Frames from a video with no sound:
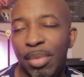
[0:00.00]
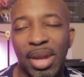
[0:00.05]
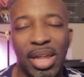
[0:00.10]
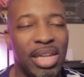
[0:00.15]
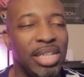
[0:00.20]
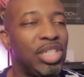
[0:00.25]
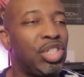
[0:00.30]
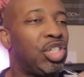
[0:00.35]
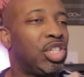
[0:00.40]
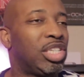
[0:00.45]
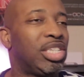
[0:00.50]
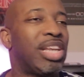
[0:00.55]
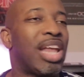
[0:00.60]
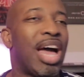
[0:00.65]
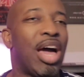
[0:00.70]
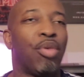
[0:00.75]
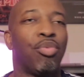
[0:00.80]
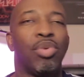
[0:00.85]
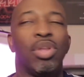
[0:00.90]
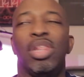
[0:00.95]
and he's just
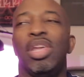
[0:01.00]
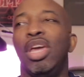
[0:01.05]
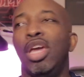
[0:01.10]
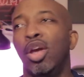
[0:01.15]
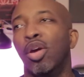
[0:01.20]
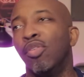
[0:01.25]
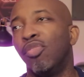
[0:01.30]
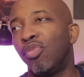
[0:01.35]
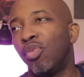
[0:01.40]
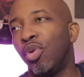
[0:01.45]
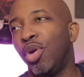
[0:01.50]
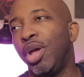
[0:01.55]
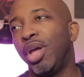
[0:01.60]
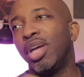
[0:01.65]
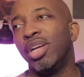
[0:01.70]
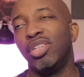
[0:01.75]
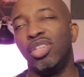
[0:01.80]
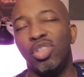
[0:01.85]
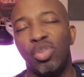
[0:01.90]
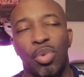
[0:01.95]
not really here for it
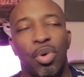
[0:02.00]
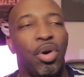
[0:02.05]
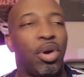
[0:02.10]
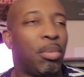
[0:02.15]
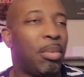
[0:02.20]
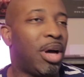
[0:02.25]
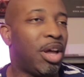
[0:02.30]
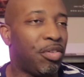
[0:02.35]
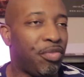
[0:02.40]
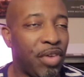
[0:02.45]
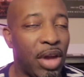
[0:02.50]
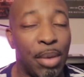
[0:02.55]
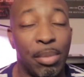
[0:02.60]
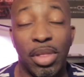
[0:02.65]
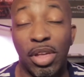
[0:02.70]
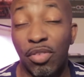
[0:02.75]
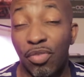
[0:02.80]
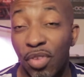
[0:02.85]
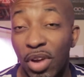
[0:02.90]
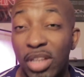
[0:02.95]
because he's worried about his
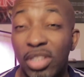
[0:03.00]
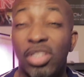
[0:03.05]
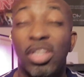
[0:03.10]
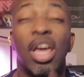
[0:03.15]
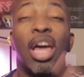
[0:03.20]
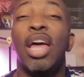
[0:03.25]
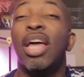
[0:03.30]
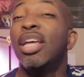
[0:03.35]
family and friends.